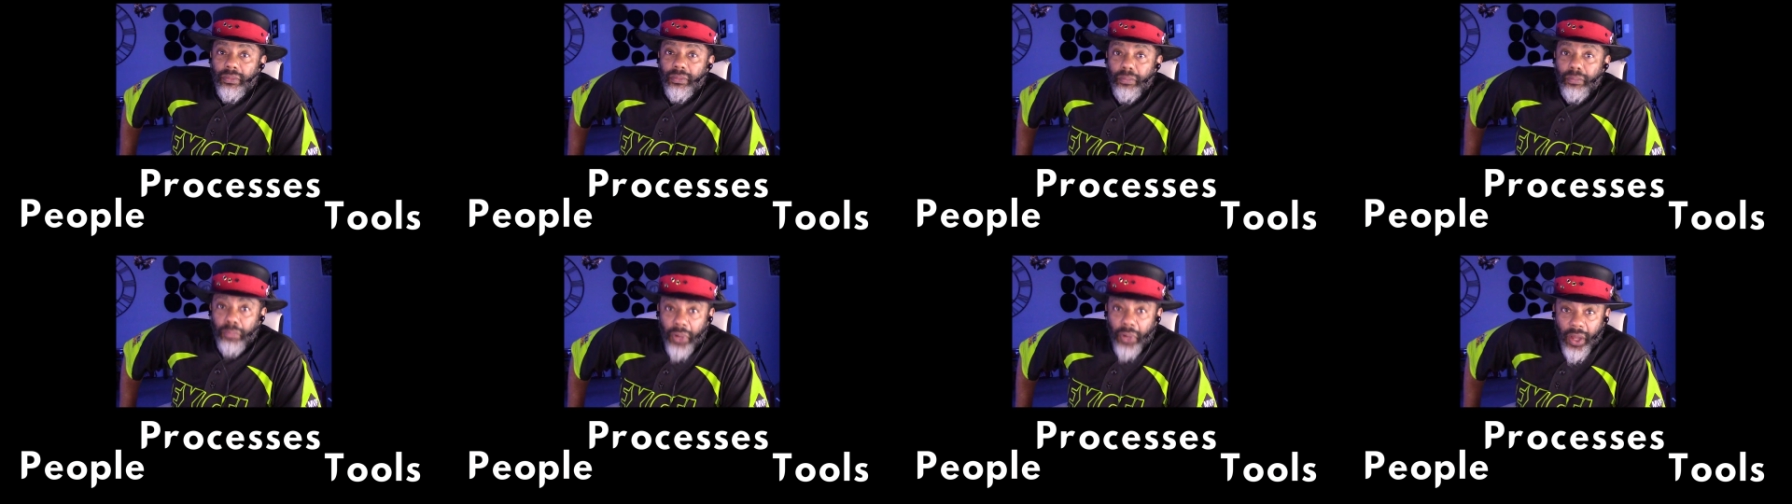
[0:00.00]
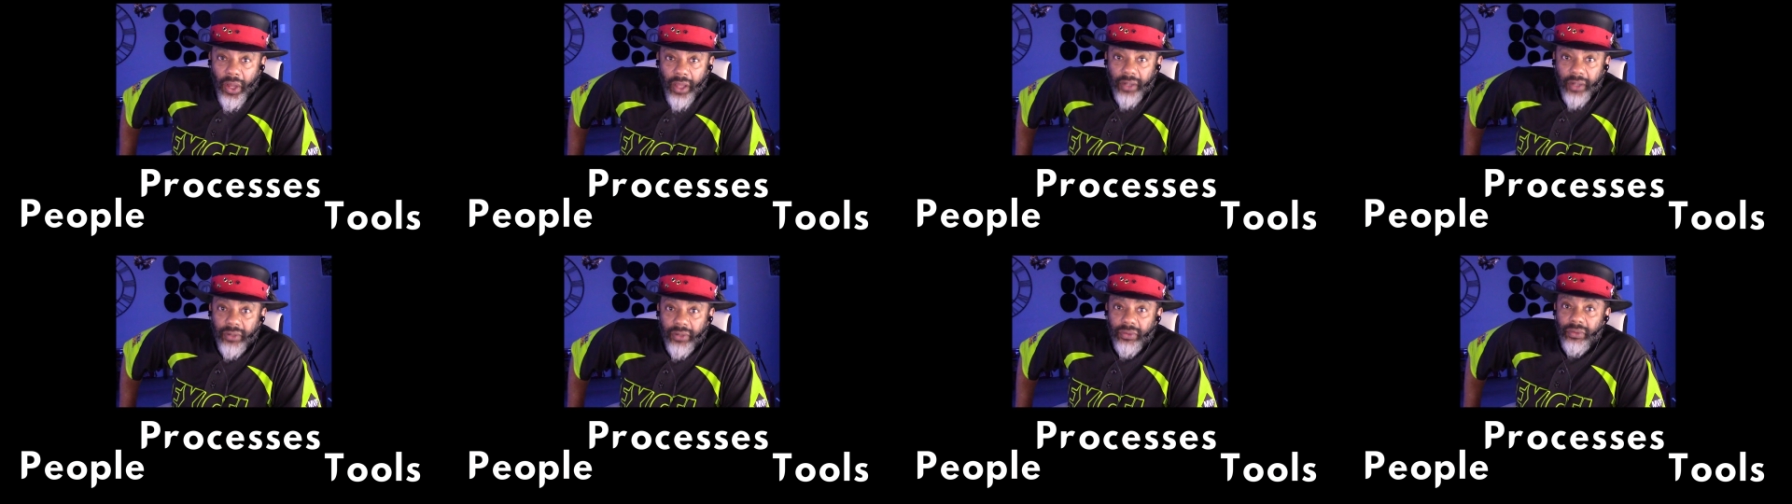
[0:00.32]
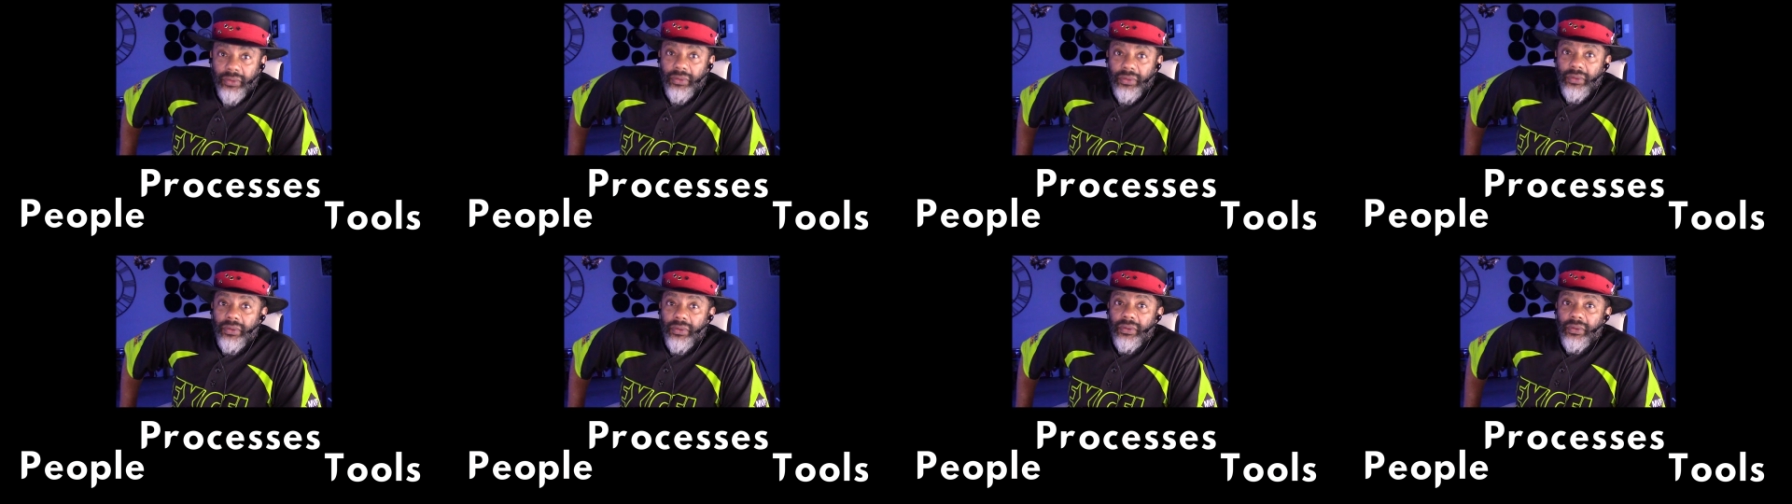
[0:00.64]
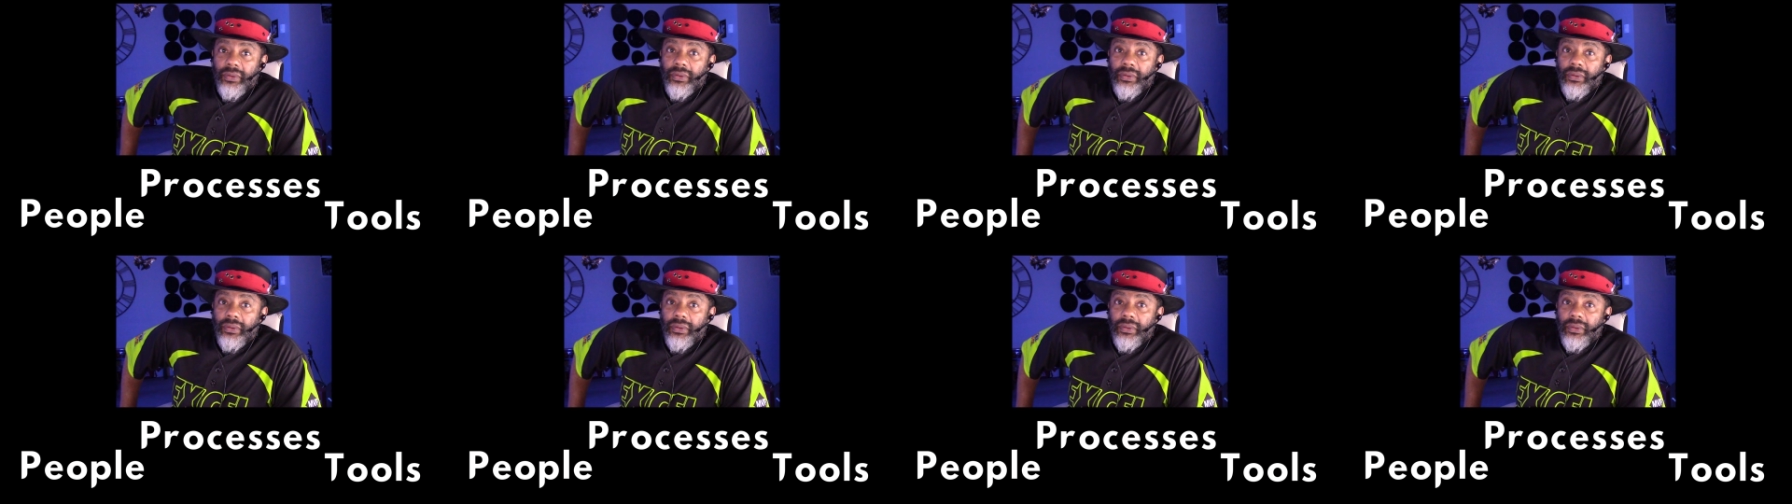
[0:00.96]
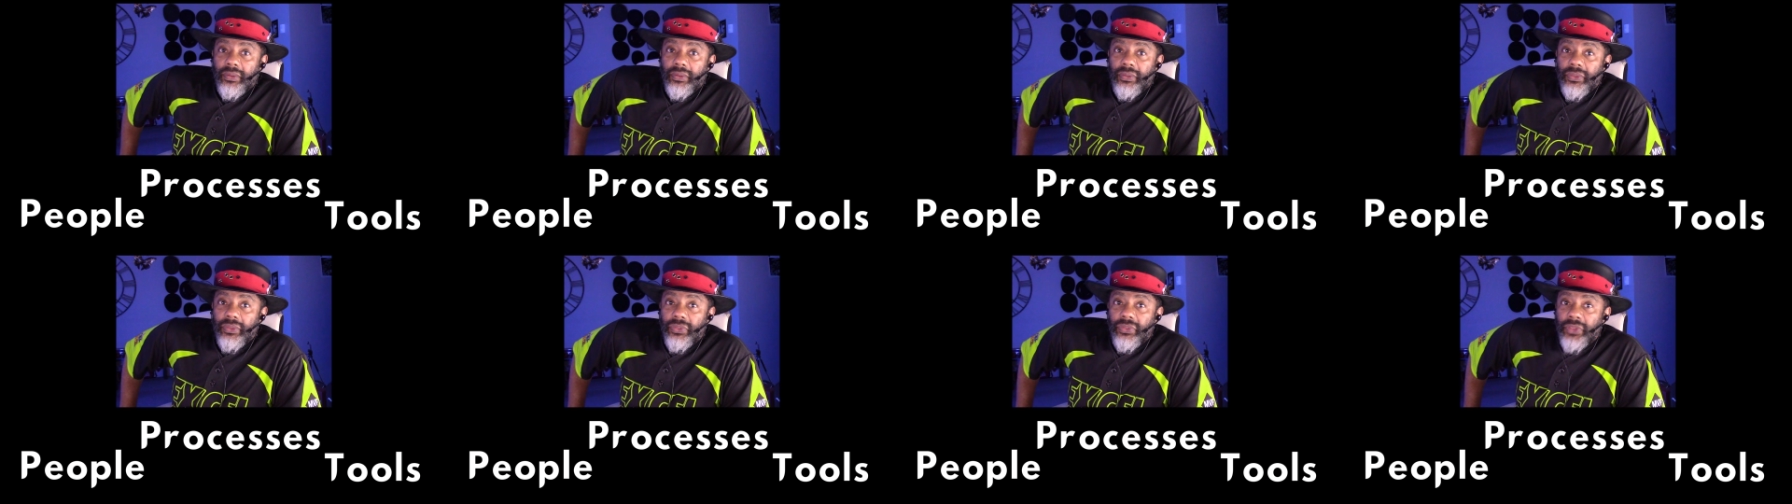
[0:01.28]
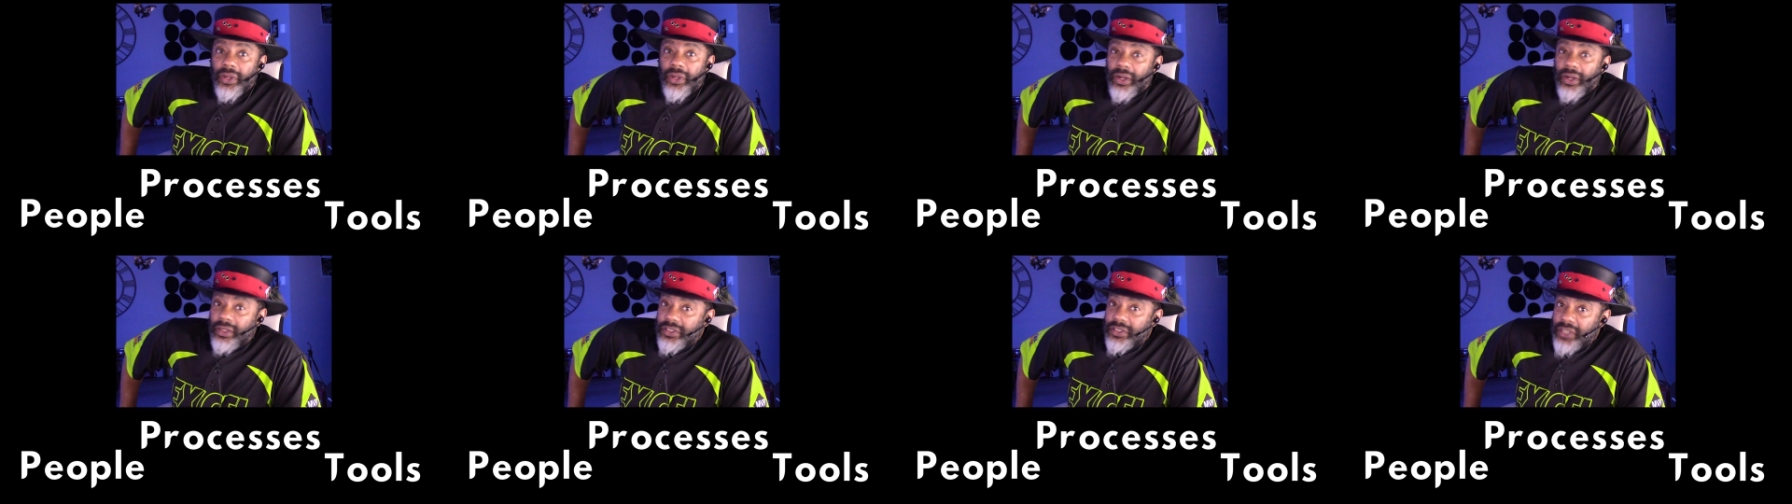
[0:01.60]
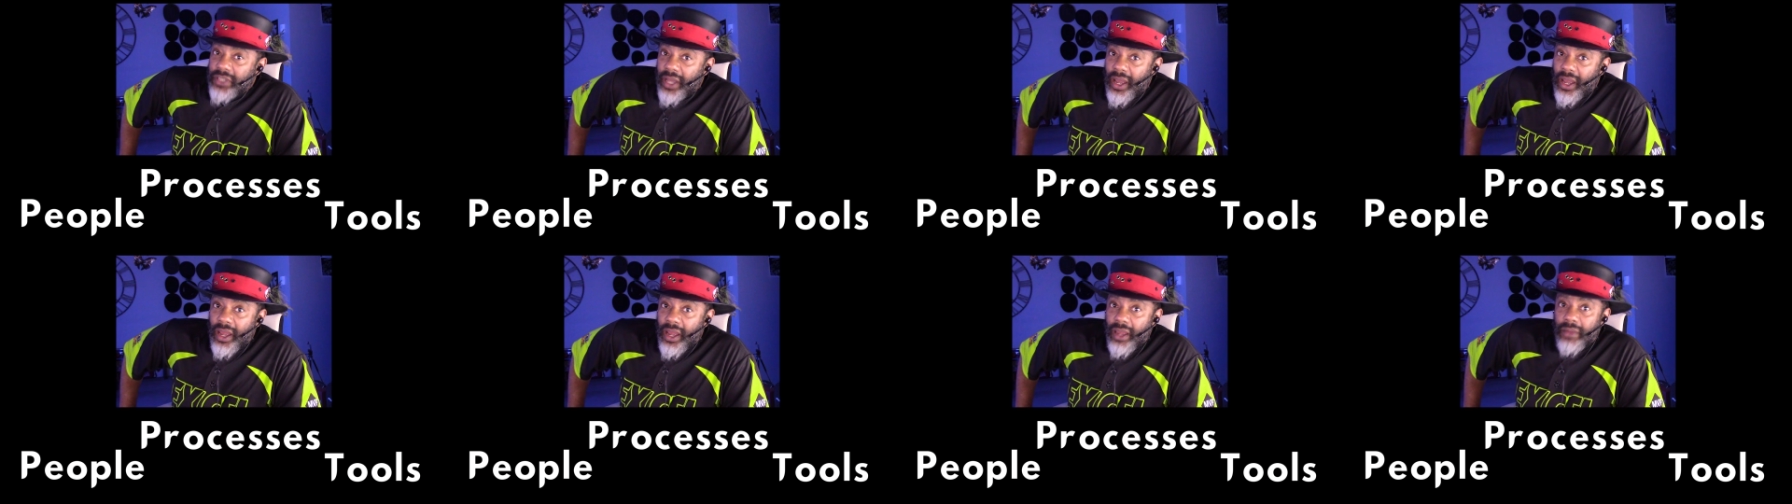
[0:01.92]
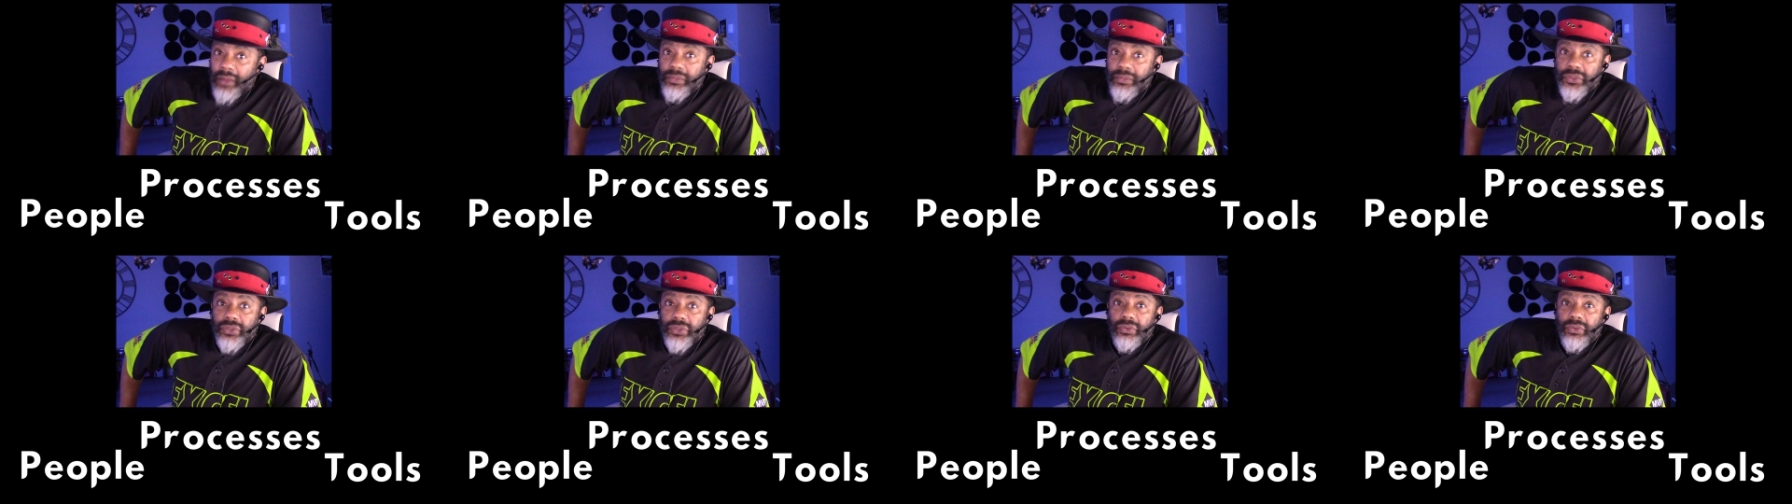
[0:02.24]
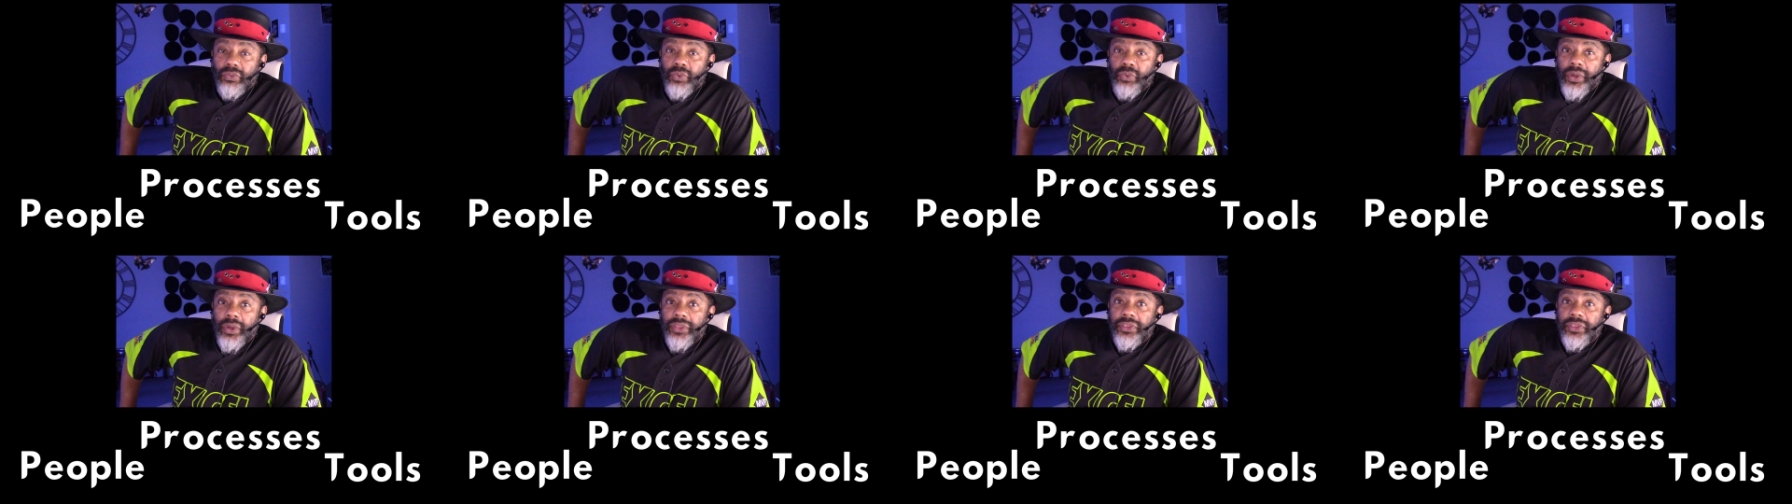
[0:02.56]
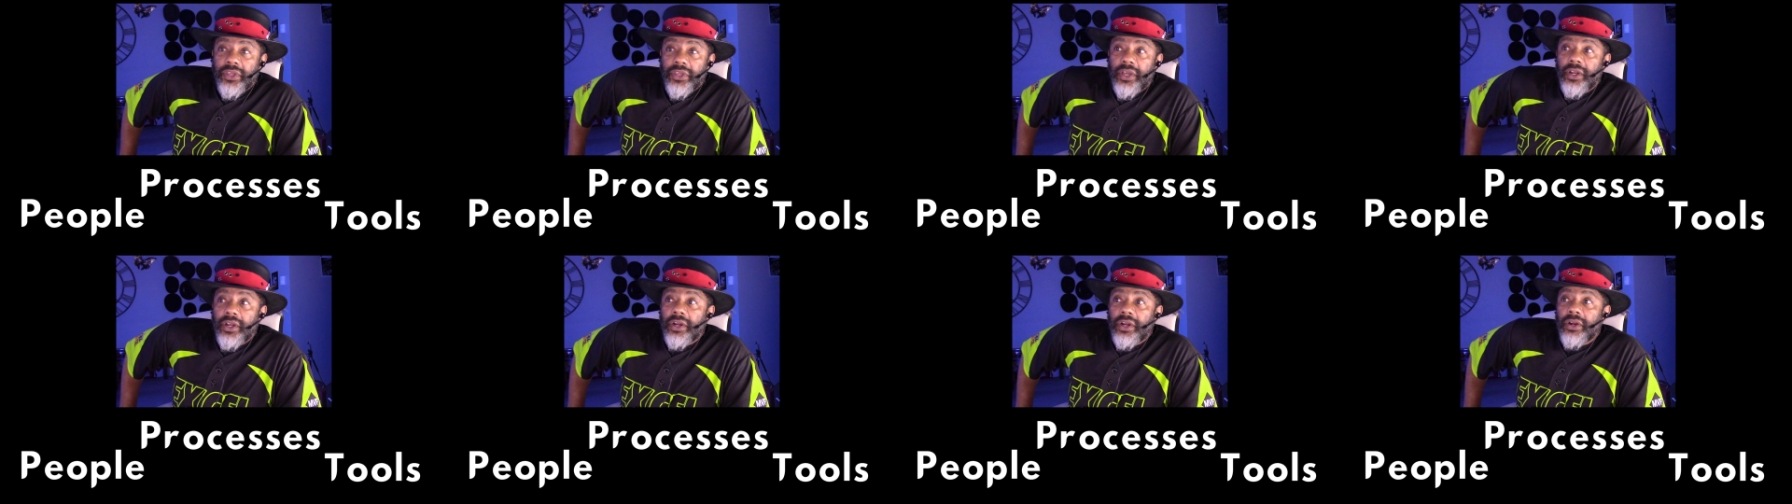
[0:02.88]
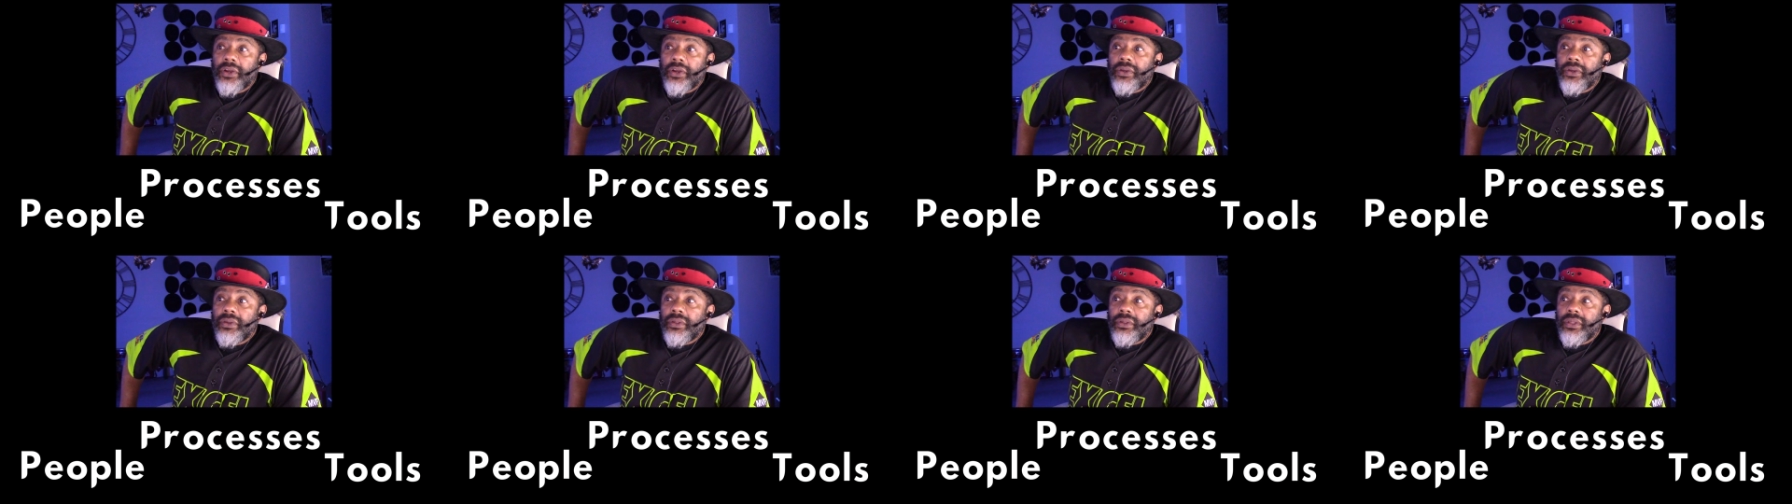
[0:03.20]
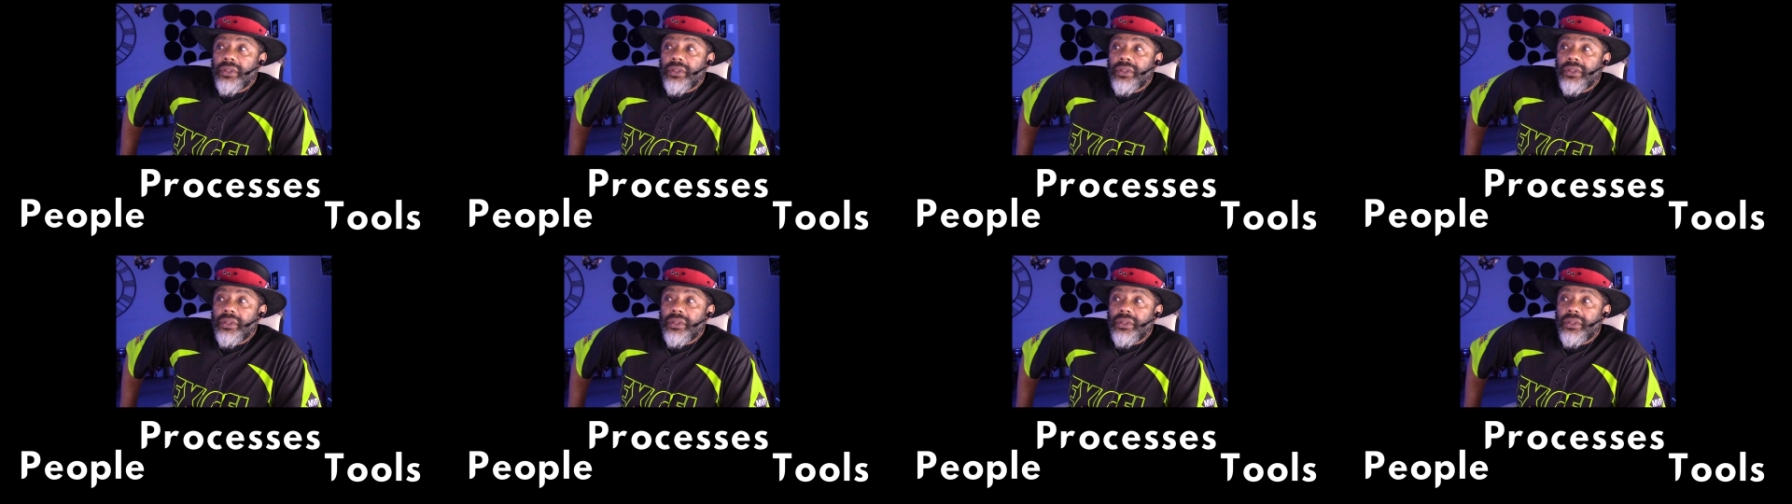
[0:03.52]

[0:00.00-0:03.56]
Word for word: but there are times where there